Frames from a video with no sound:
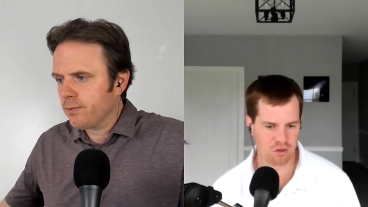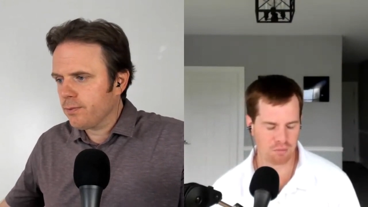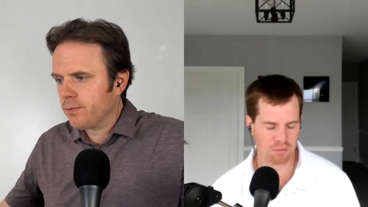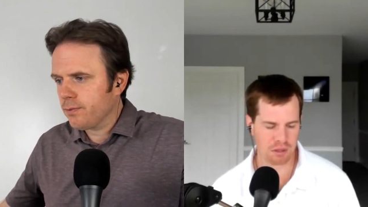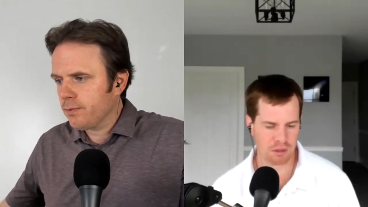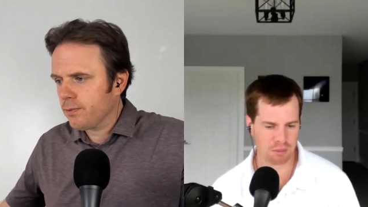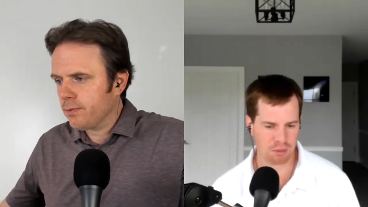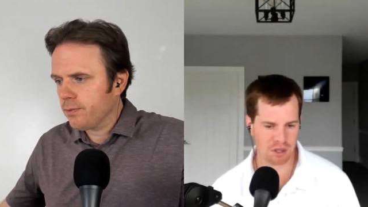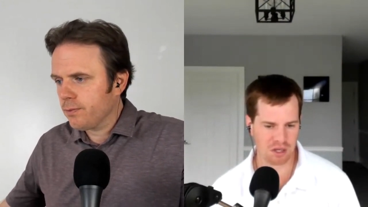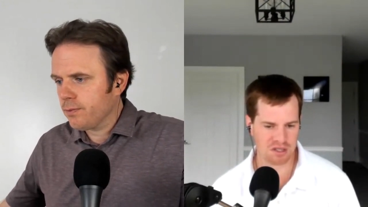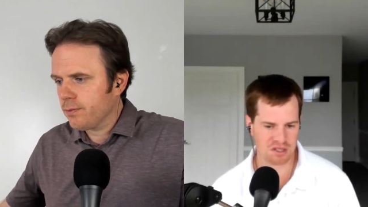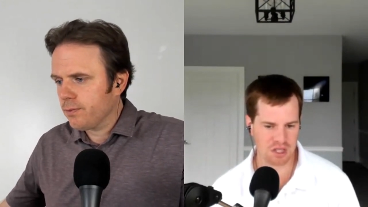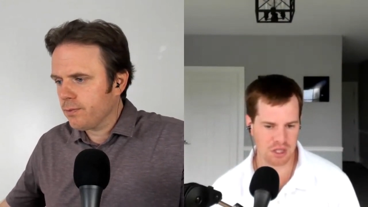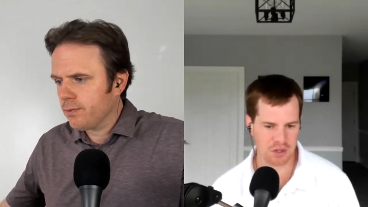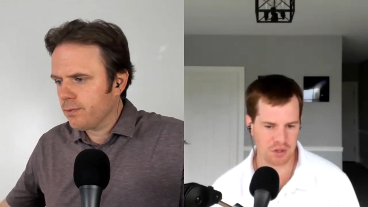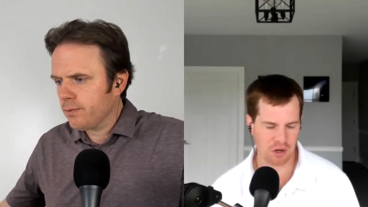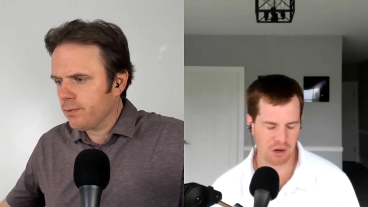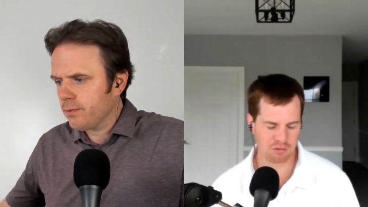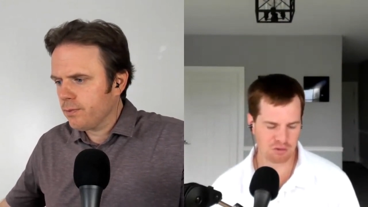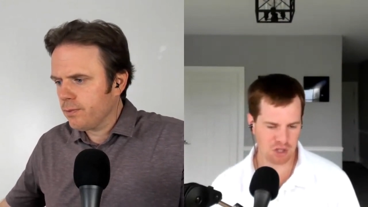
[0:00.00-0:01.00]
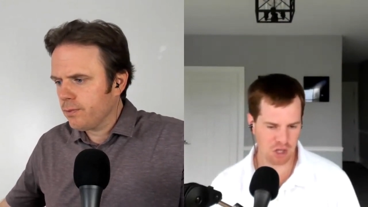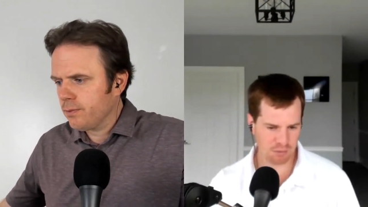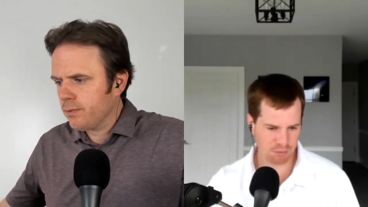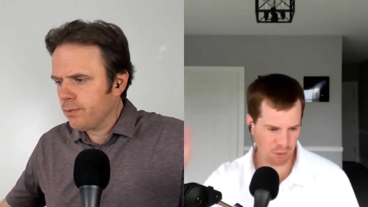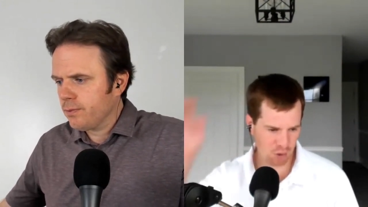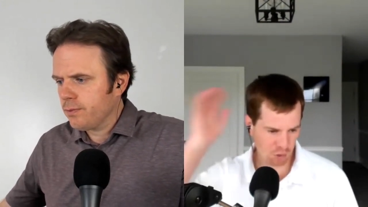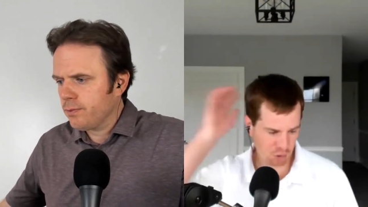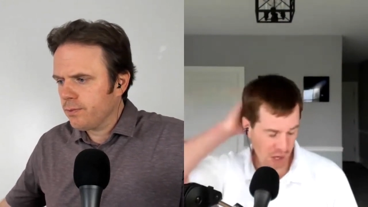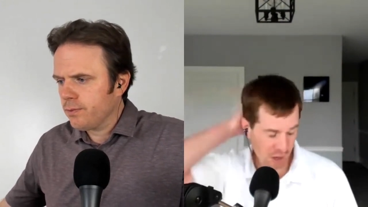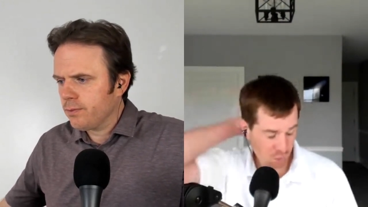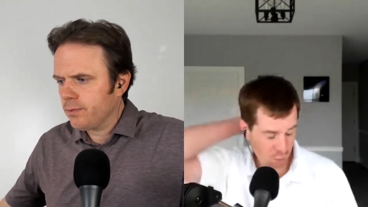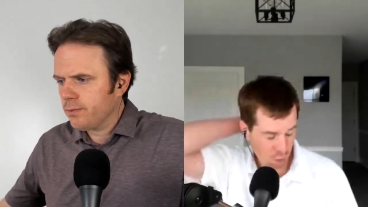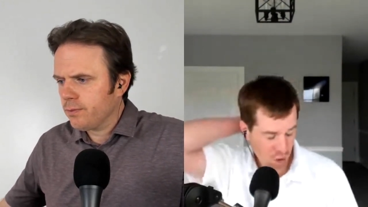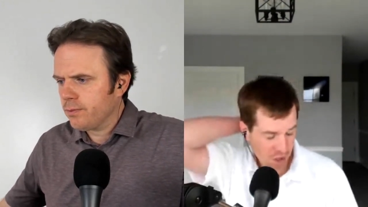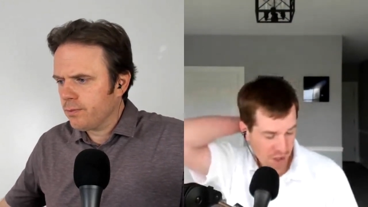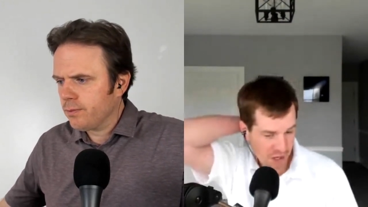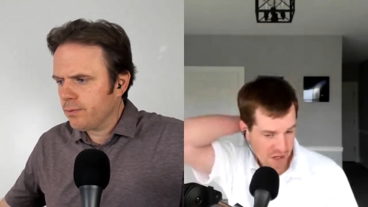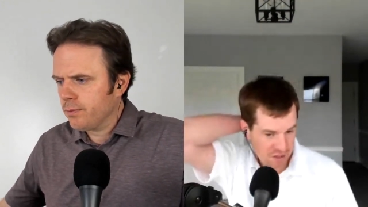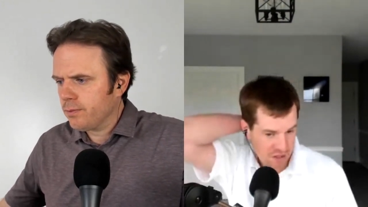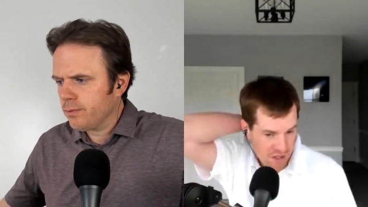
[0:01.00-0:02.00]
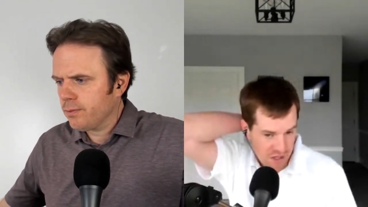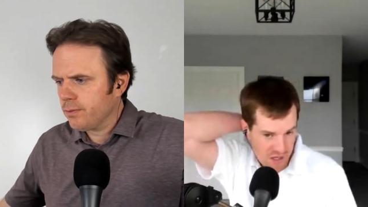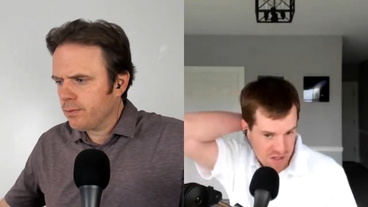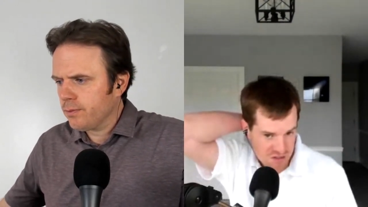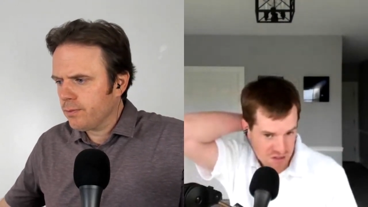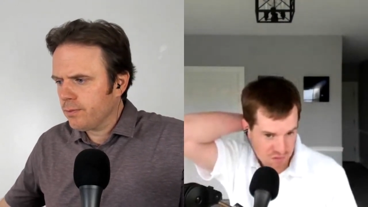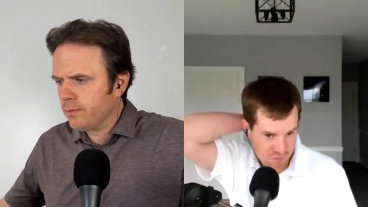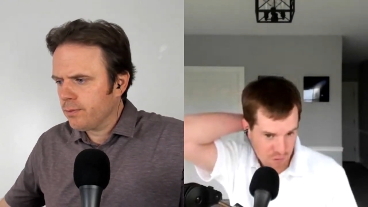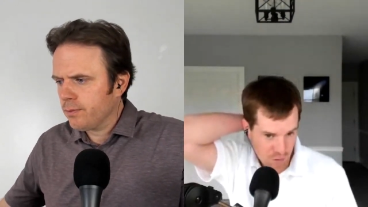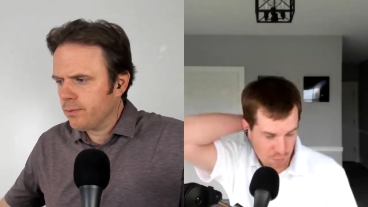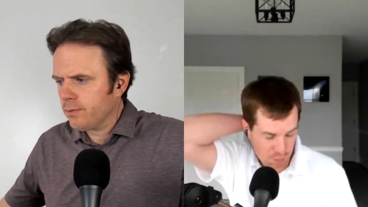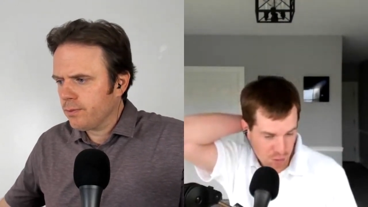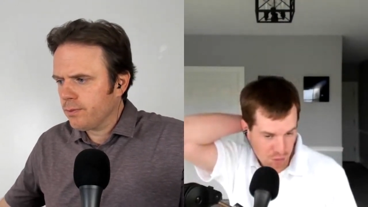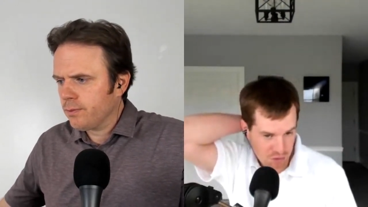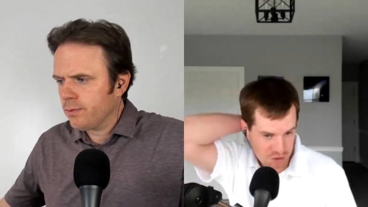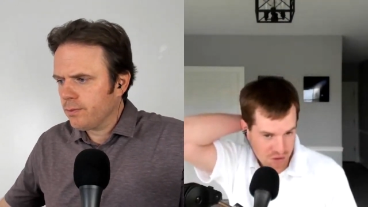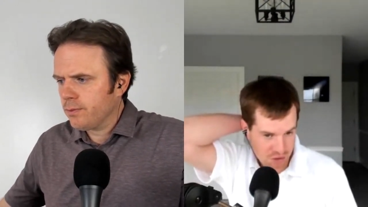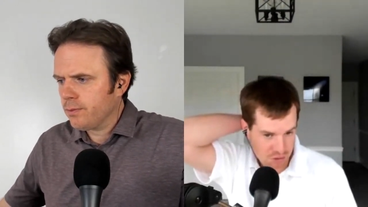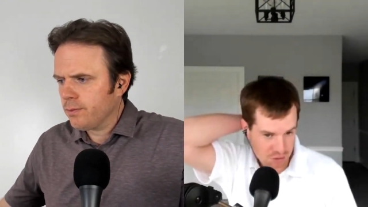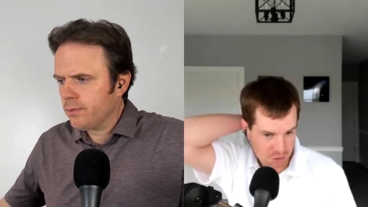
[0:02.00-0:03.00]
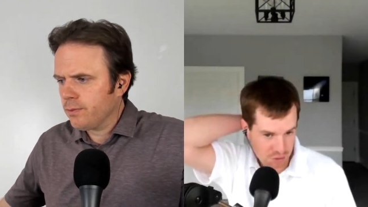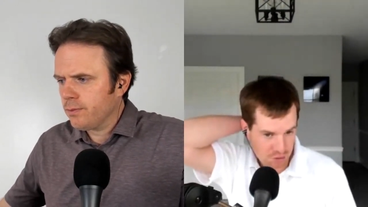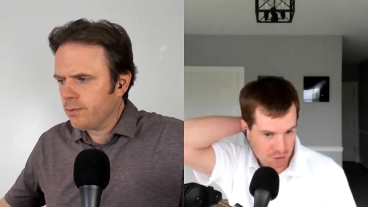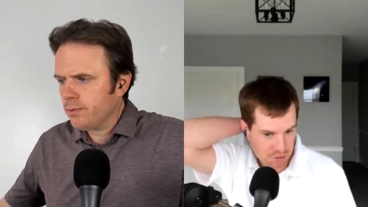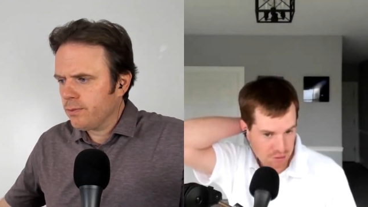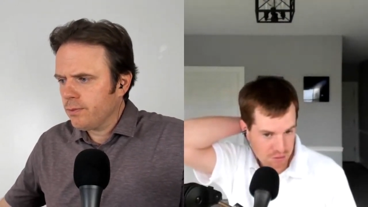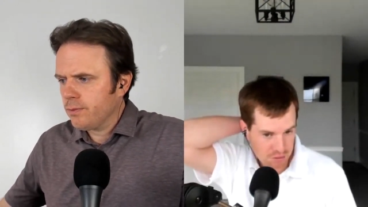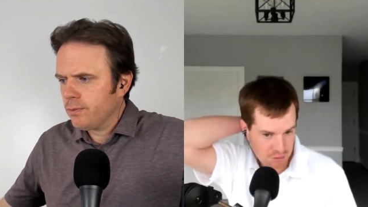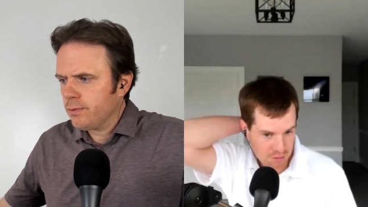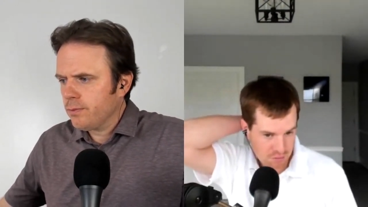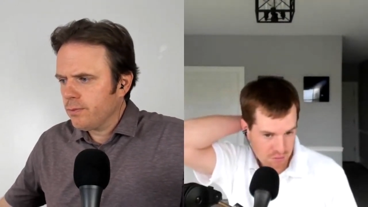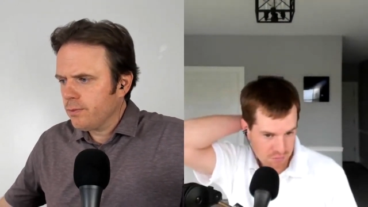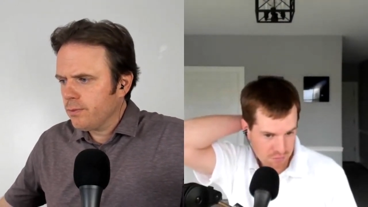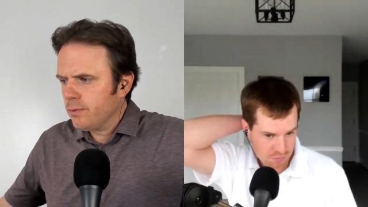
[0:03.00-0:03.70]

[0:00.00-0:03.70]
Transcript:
Speaker 1: two big brands out there. I've tried both. I, uh, one I did actually feel pretty good on.